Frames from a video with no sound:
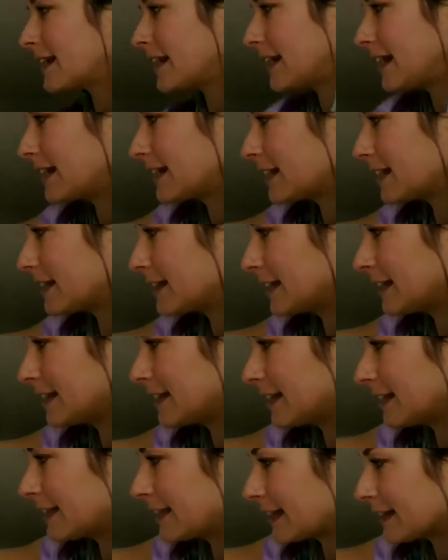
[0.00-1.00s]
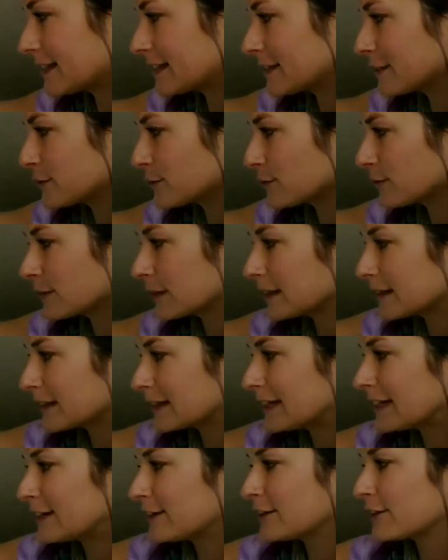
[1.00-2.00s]
And I think that that's a
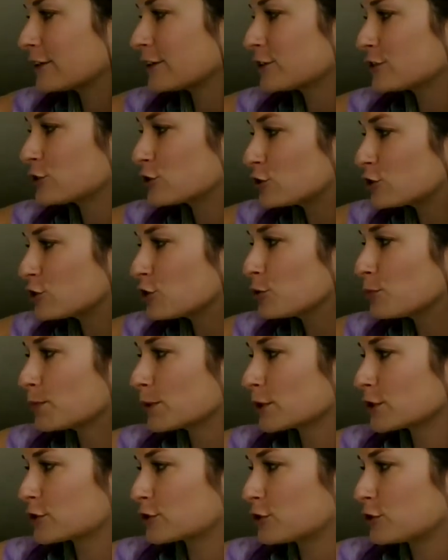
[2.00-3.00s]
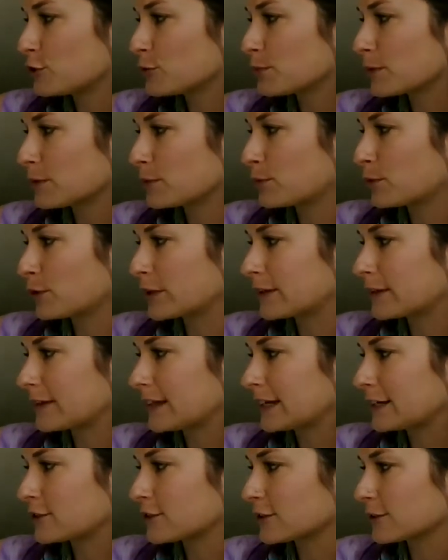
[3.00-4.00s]
really super, super important
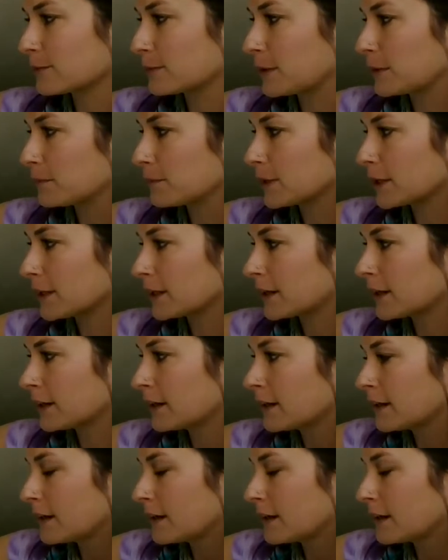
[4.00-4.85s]
thing to remember.